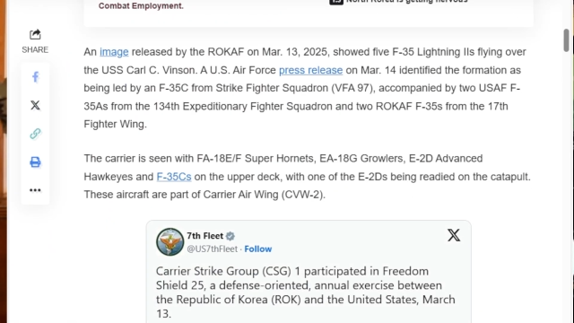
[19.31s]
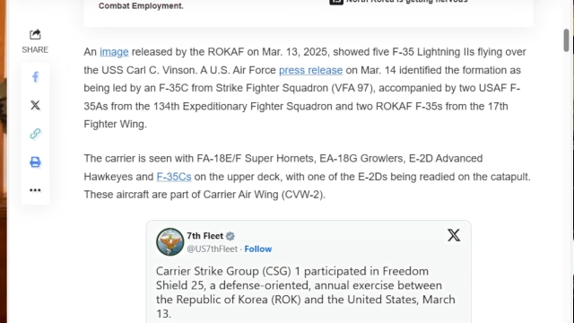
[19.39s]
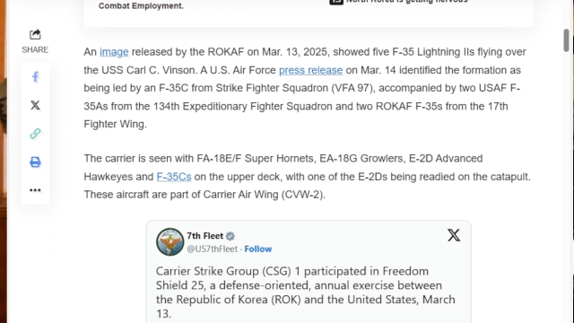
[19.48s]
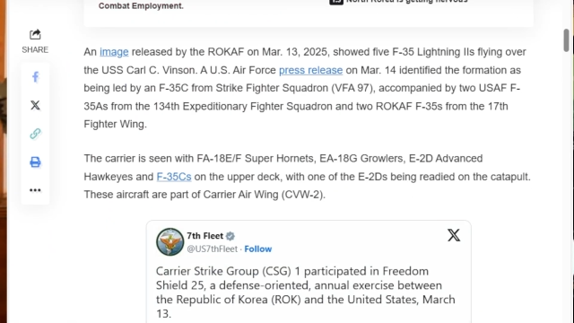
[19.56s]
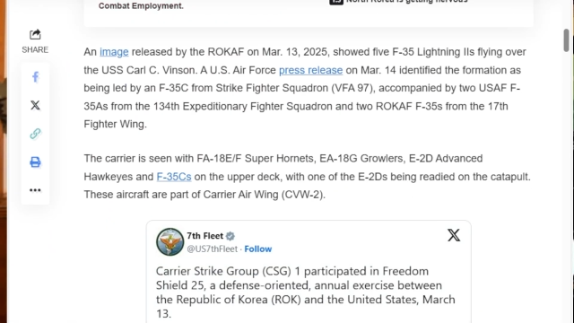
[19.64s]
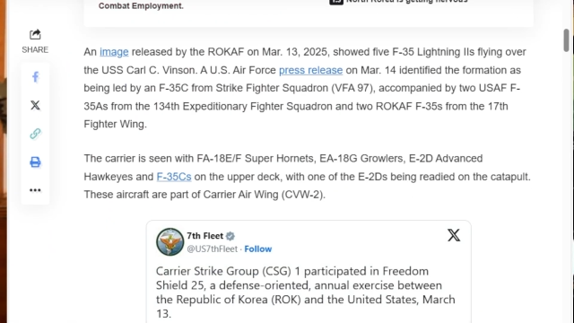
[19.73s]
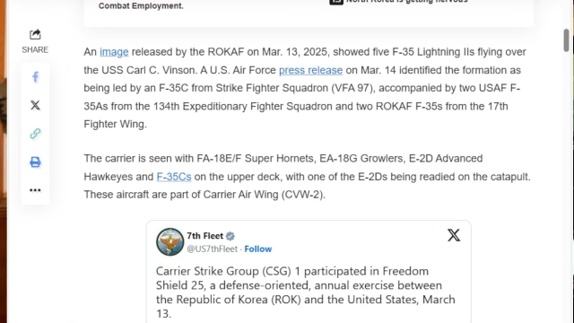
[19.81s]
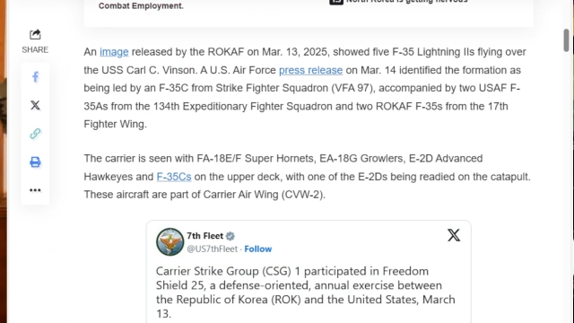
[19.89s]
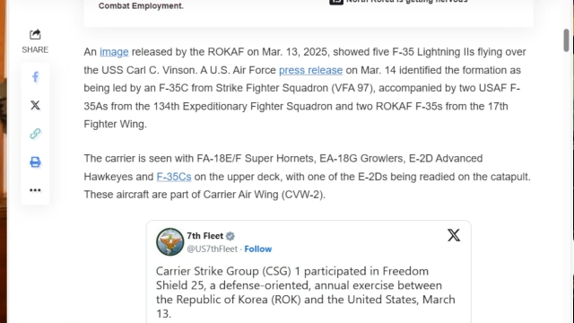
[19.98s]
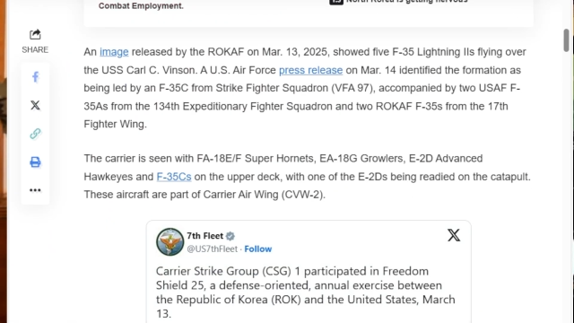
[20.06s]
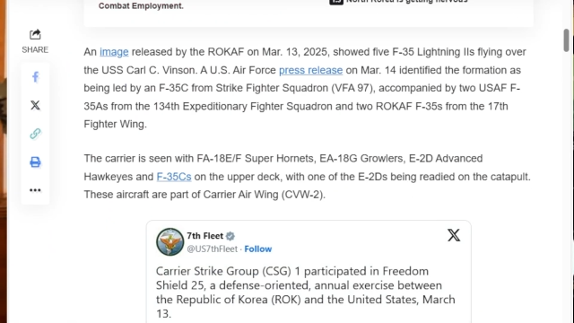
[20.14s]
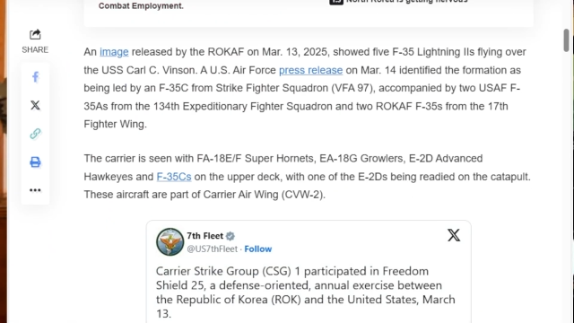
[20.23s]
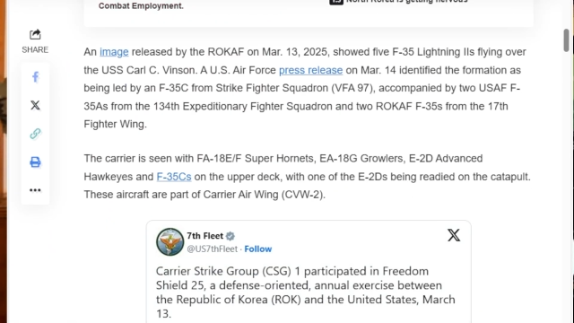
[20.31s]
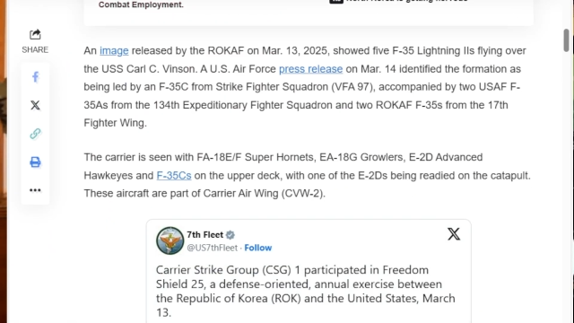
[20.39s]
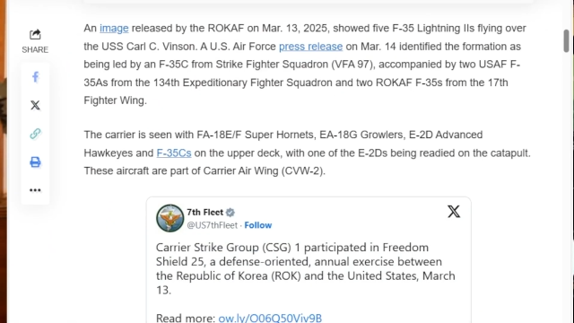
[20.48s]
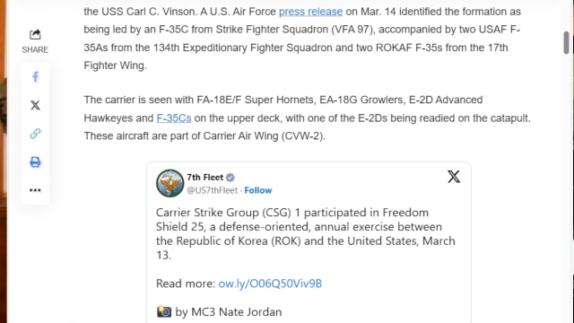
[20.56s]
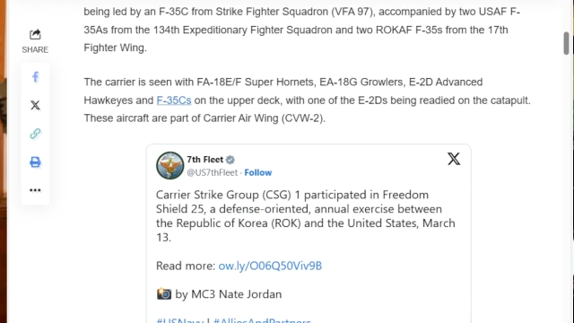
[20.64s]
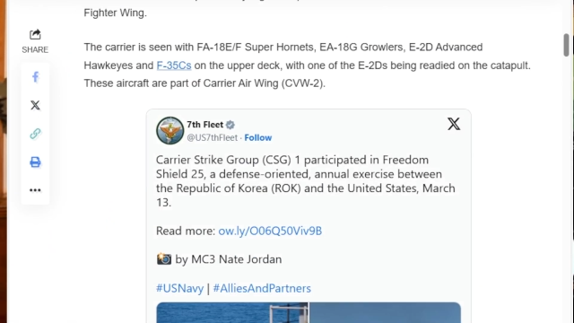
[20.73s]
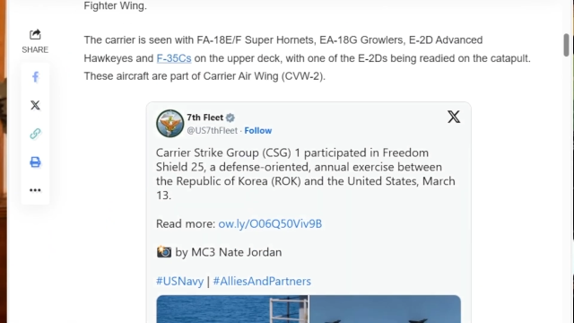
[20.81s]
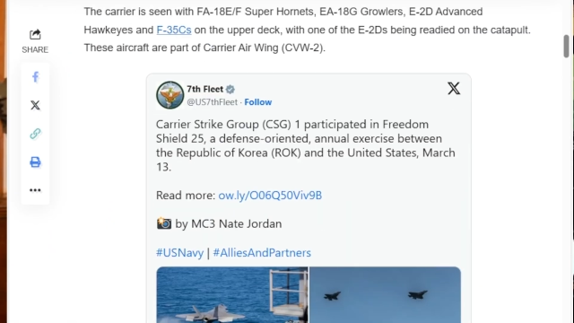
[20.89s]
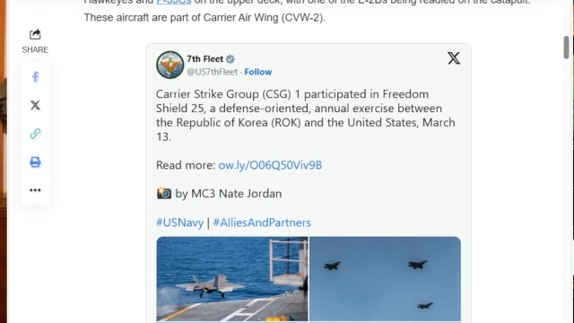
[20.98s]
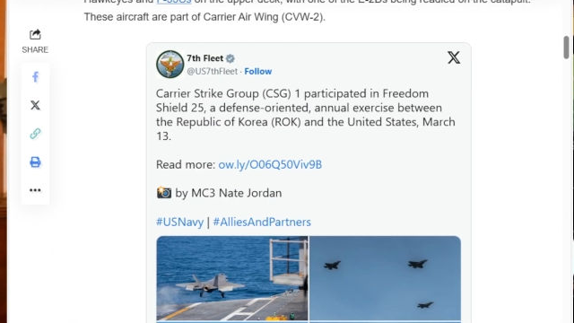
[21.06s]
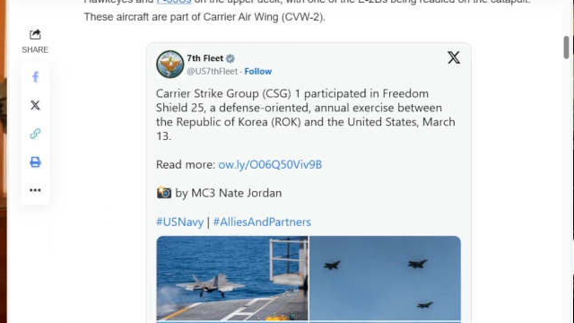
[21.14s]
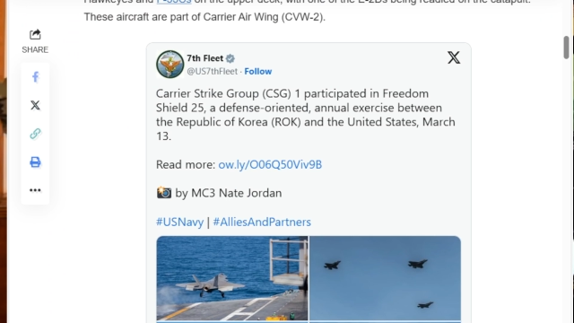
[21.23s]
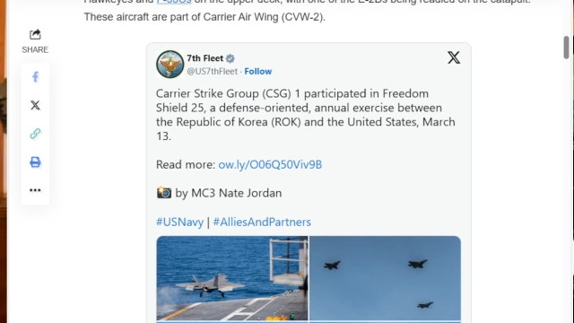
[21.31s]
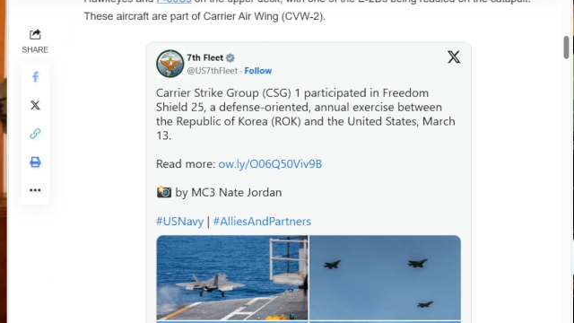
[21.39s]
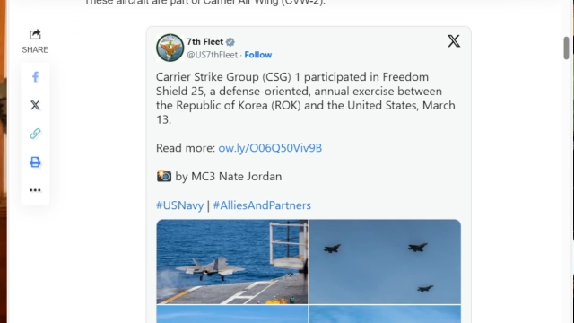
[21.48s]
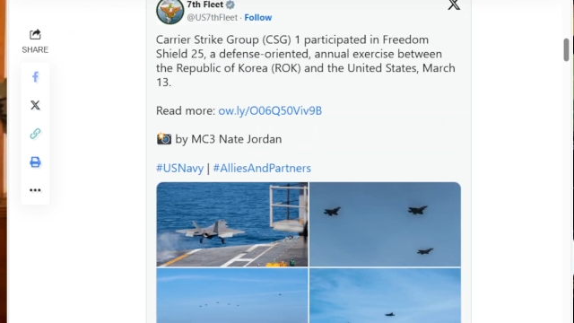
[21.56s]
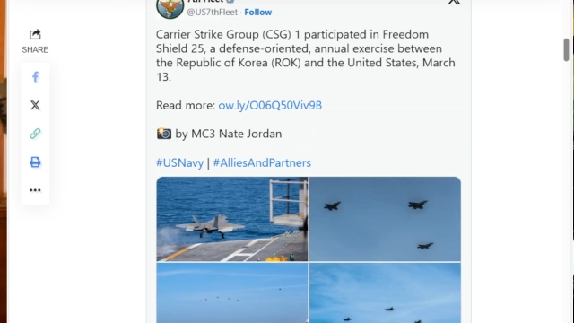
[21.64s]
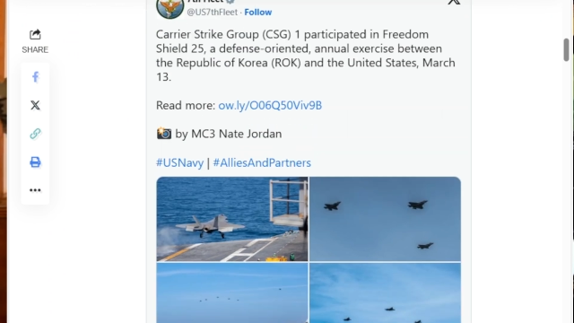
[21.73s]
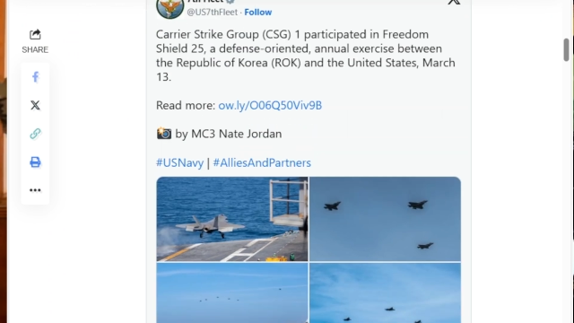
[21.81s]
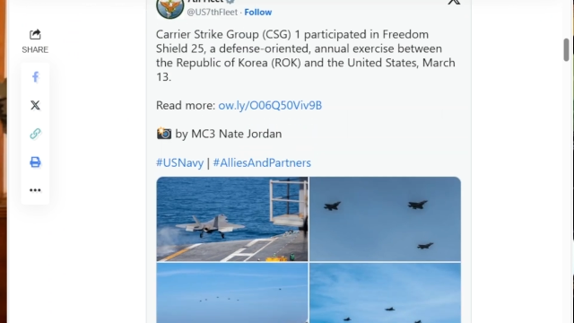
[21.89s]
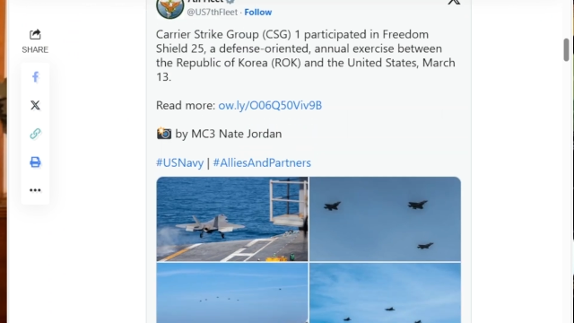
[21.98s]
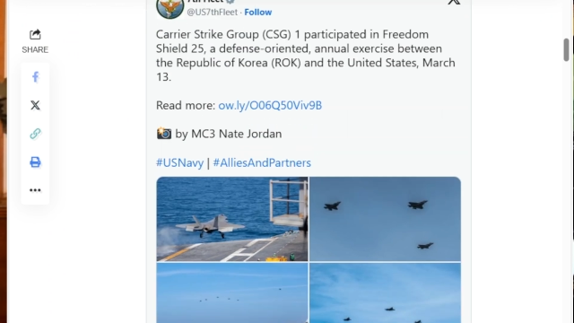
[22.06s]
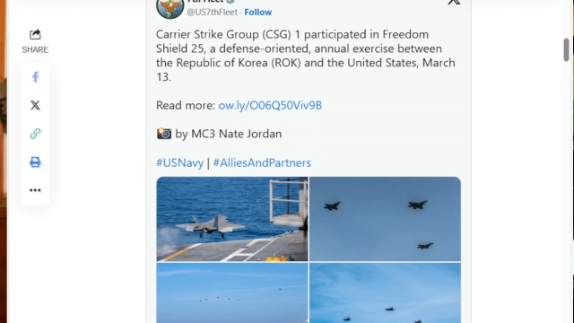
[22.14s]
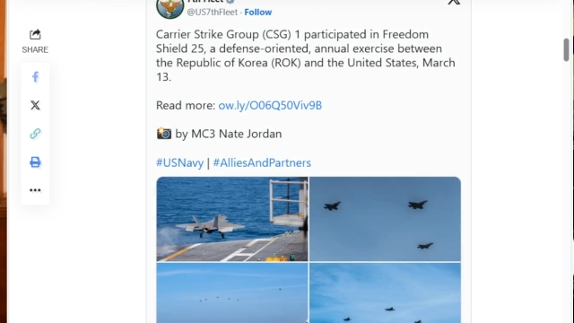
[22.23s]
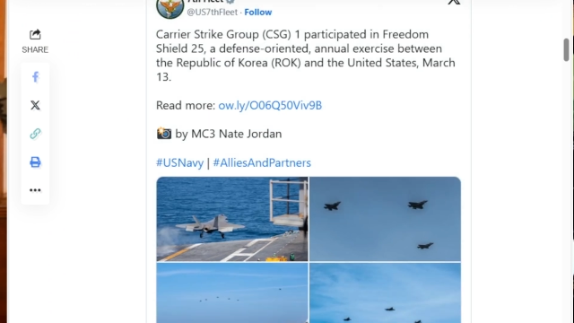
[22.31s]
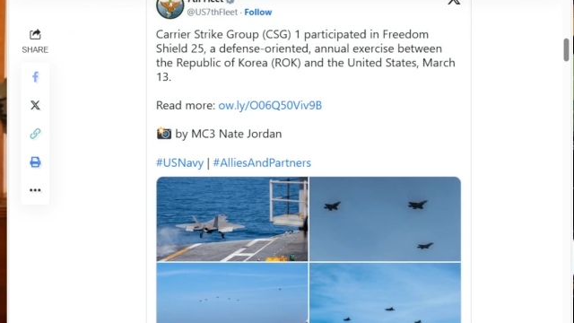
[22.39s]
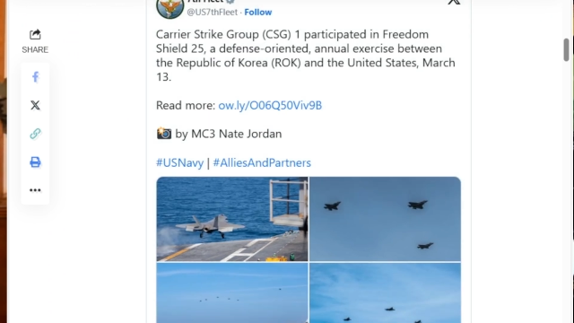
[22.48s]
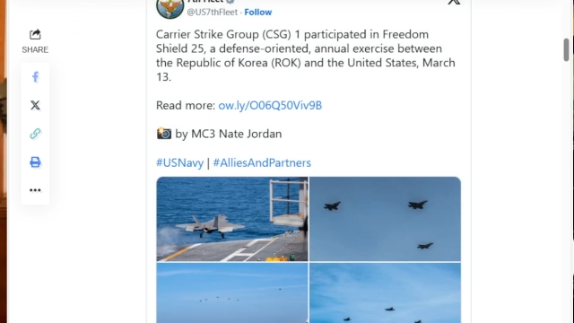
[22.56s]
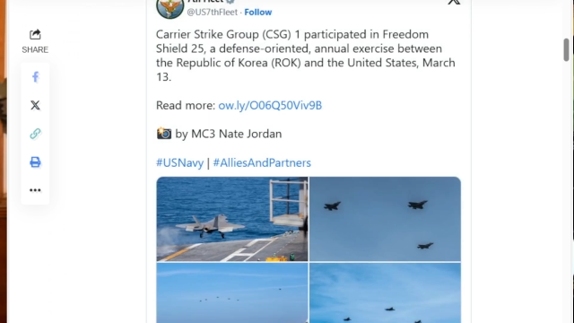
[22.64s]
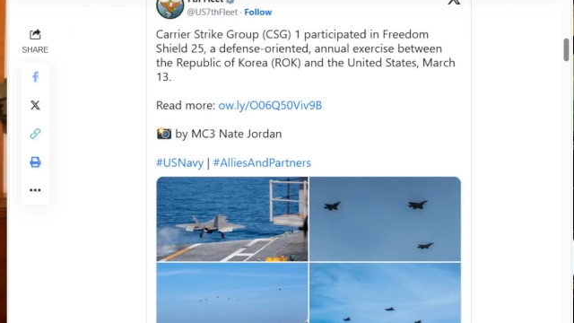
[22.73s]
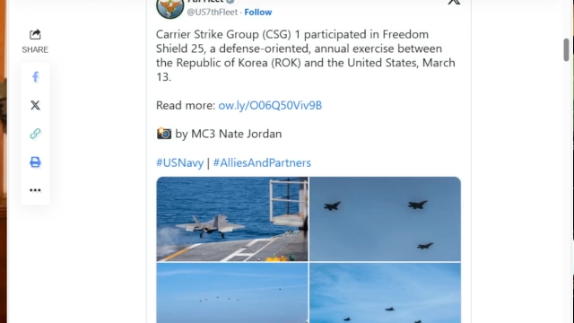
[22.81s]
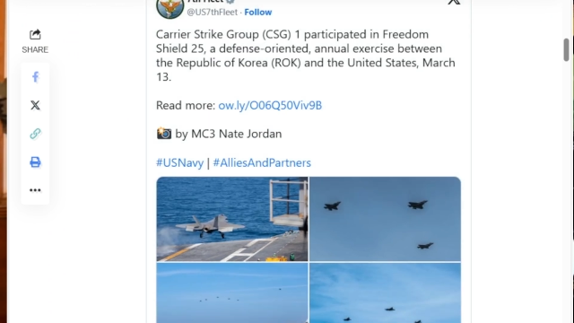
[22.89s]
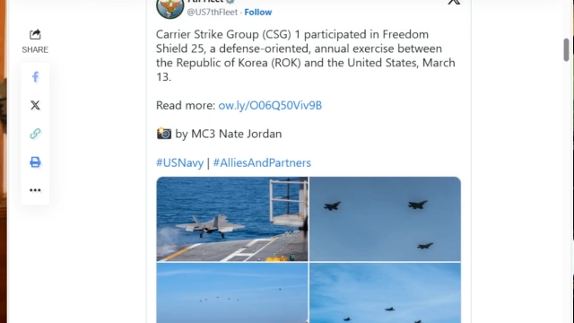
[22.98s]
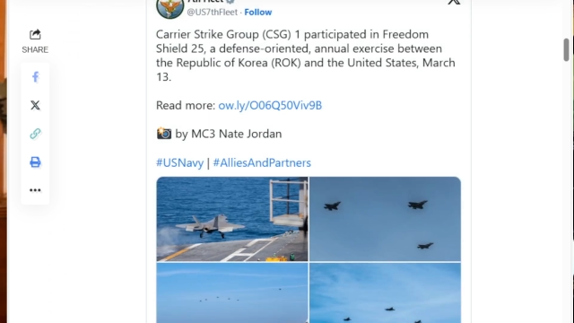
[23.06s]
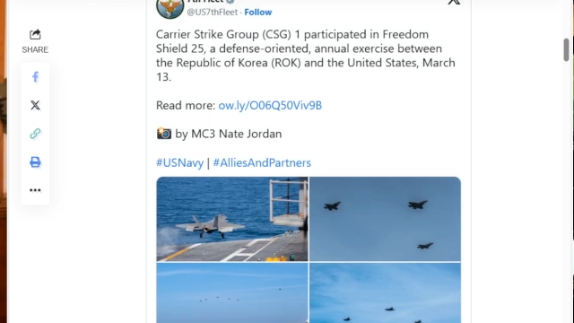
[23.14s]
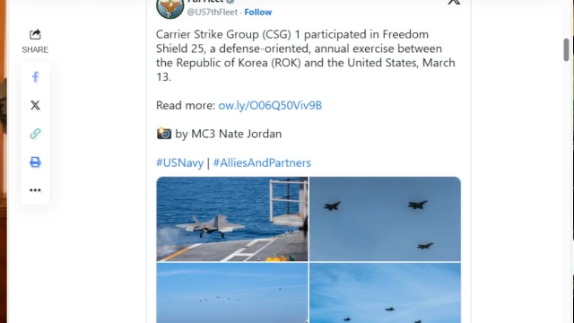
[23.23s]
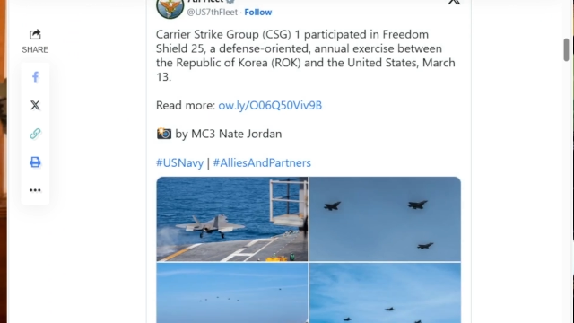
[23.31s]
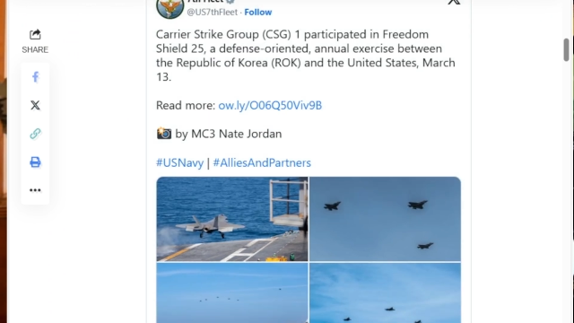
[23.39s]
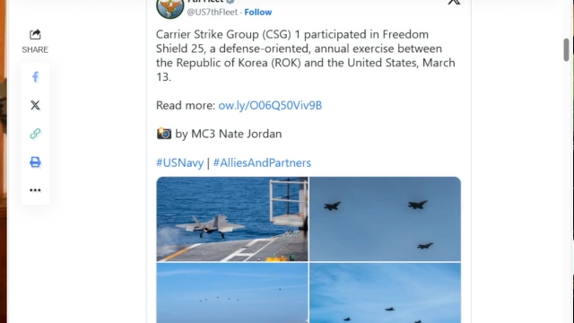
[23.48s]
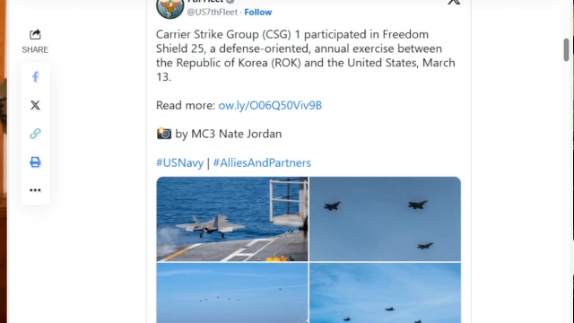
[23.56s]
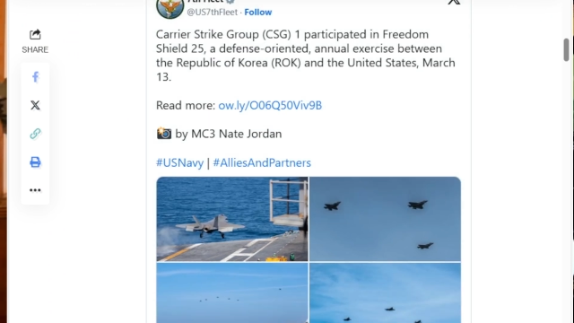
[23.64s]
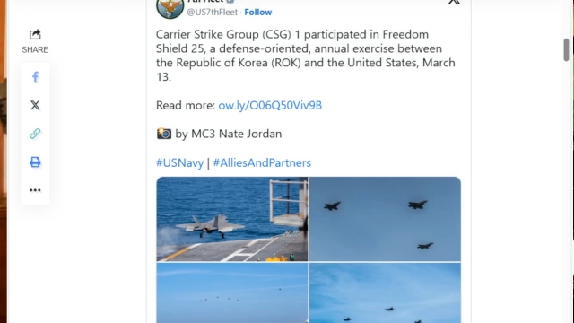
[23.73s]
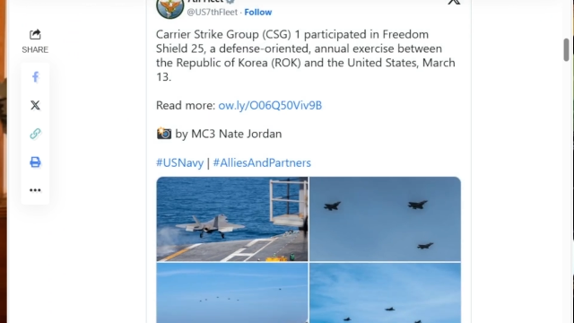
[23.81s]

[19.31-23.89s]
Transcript: Nobody's mouth can be seen.